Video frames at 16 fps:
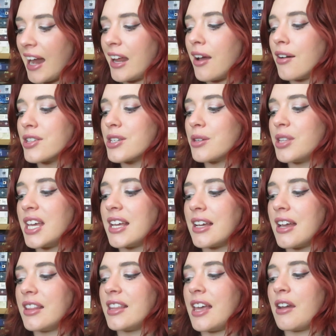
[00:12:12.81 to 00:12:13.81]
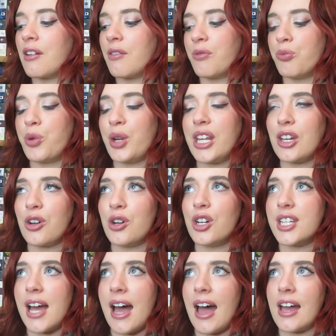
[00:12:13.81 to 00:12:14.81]
And I also think they are really
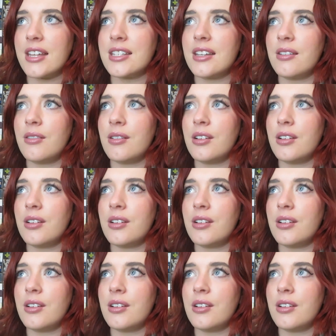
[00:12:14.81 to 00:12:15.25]
good at,